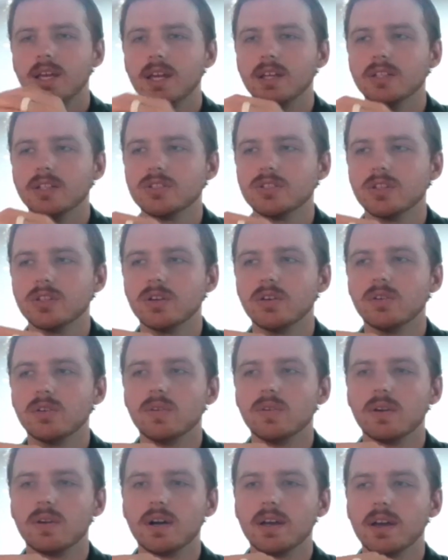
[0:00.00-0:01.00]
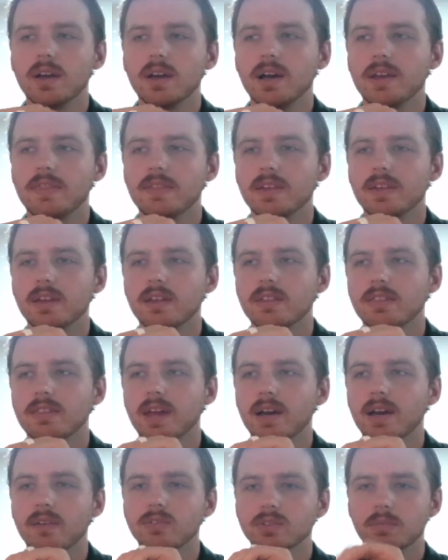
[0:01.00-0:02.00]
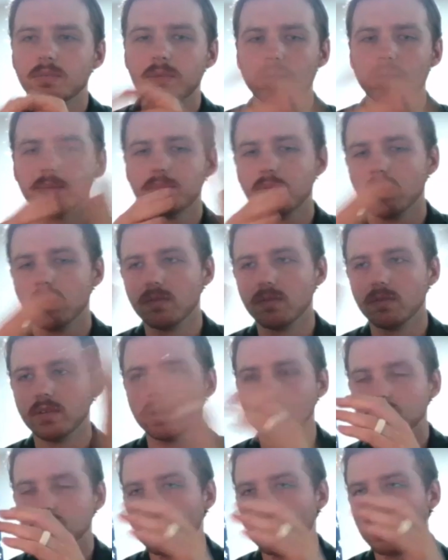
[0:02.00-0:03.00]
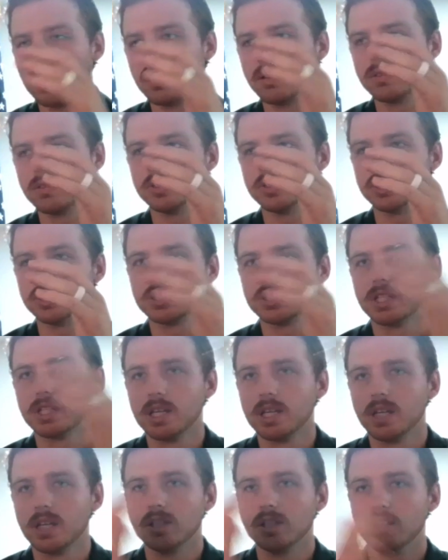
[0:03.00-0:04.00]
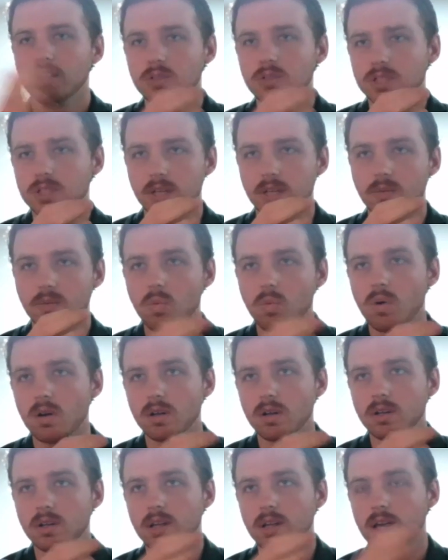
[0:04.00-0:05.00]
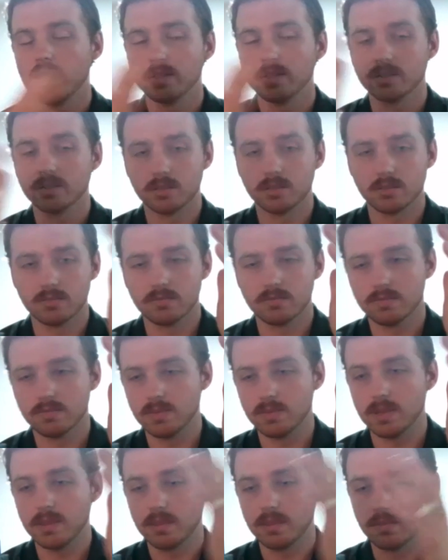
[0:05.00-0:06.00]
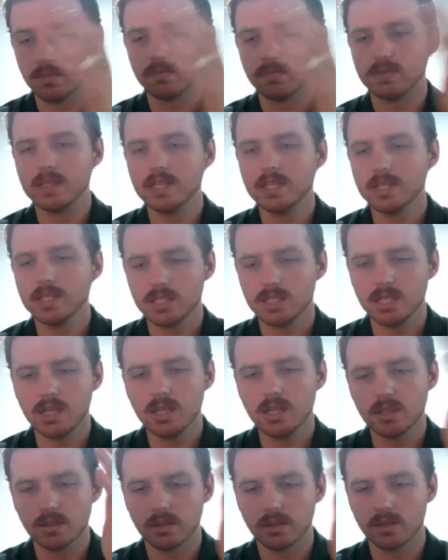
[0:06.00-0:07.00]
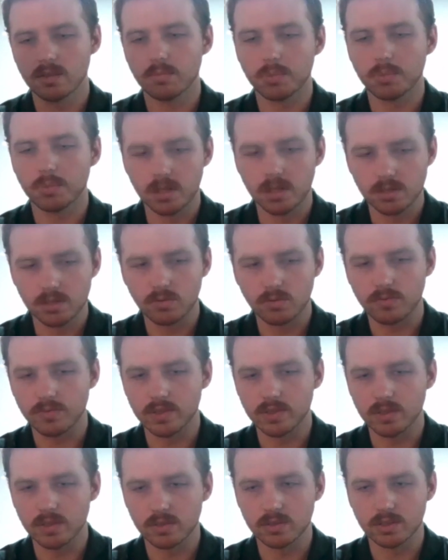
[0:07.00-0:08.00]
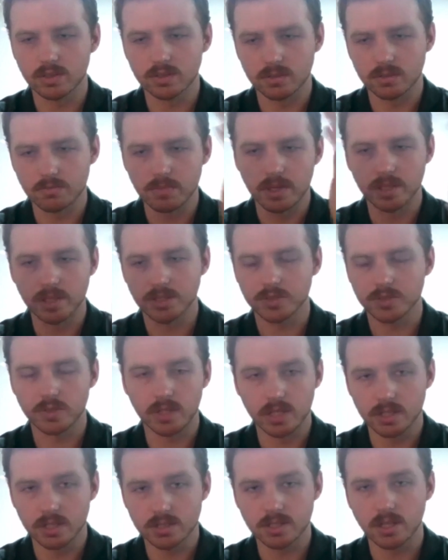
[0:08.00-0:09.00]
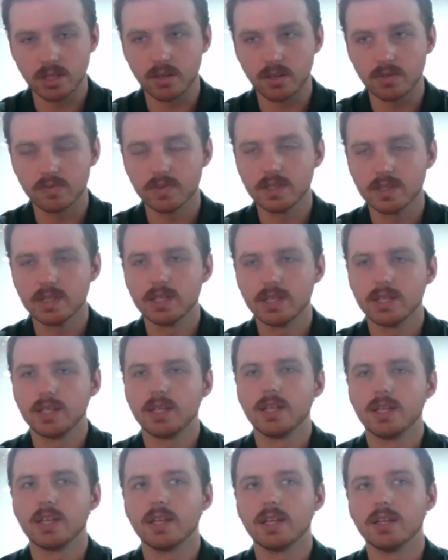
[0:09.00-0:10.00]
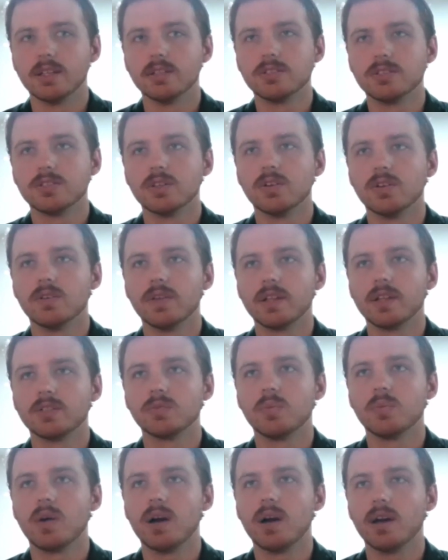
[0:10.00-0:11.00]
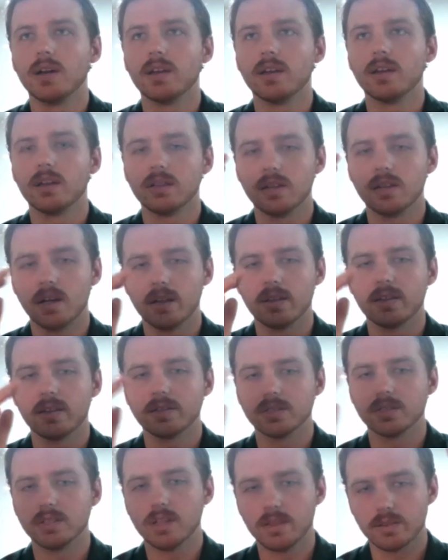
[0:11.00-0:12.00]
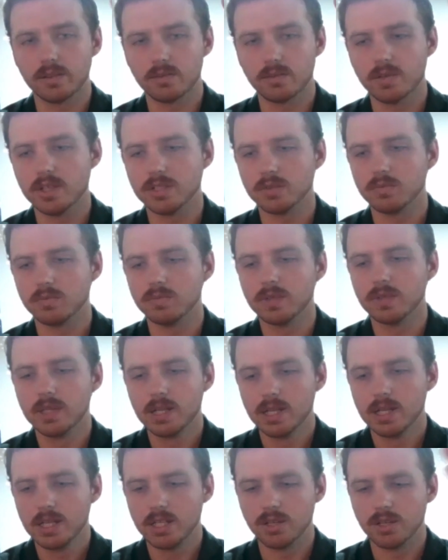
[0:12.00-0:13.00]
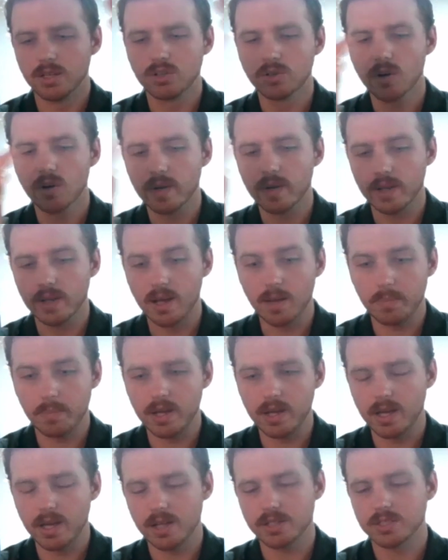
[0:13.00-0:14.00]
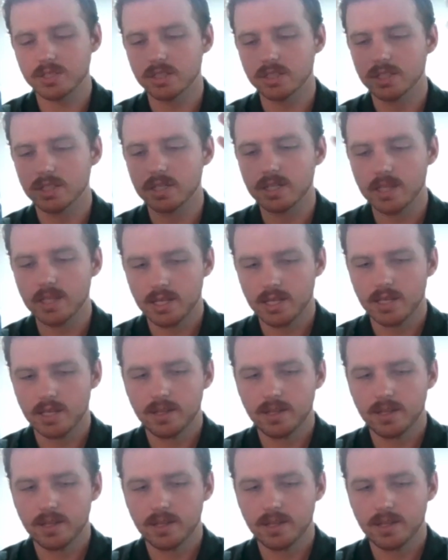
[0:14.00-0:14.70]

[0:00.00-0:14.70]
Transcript: And so I think that was a big pull of it as well, just using it, one, as a DC in the political field is a ministry in itself. And so that's why, that's another reason, growing up, I actually